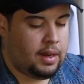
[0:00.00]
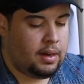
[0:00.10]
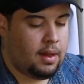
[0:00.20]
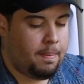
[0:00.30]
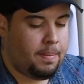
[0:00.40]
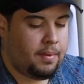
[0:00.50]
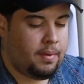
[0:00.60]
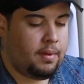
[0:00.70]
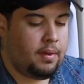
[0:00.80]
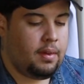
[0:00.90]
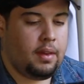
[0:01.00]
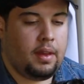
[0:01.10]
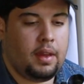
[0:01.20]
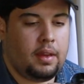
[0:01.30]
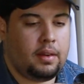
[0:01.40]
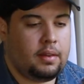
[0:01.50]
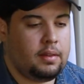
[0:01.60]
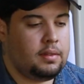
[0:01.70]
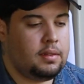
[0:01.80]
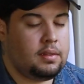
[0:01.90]
Line it up, and
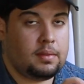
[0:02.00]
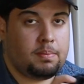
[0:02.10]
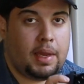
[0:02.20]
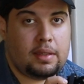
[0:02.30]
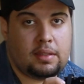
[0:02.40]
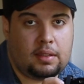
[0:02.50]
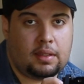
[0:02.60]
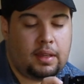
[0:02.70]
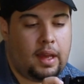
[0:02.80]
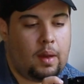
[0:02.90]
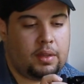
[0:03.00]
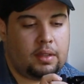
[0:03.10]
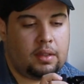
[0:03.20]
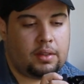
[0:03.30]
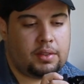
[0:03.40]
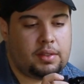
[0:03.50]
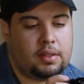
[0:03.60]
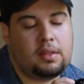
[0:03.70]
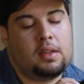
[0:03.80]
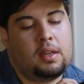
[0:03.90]
this is basically how it
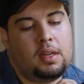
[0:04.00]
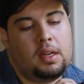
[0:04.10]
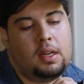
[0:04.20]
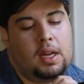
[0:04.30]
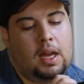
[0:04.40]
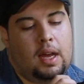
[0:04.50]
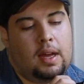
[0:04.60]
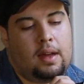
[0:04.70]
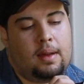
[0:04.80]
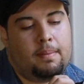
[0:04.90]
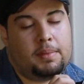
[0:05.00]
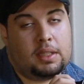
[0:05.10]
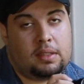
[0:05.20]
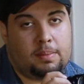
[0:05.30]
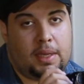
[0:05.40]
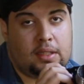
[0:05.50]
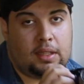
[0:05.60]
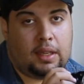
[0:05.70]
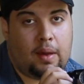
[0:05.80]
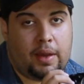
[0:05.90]
looks. This is
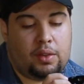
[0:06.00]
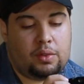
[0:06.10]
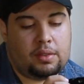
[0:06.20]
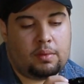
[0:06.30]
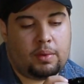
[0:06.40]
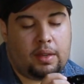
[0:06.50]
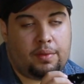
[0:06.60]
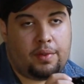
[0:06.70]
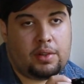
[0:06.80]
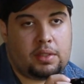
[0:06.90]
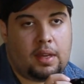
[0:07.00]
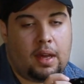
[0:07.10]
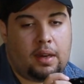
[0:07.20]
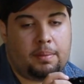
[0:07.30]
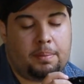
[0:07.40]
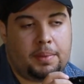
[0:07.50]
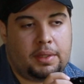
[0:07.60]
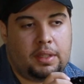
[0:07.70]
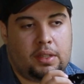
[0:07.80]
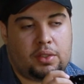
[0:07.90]
basically how I used it when I first got it,
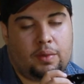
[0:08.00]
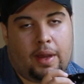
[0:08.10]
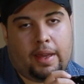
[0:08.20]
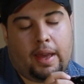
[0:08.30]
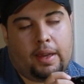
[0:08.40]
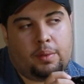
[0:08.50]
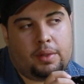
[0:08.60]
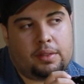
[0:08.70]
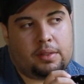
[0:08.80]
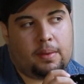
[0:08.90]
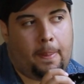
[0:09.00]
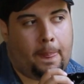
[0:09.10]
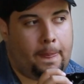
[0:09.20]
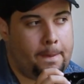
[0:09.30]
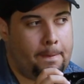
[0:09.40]
but the issue I had was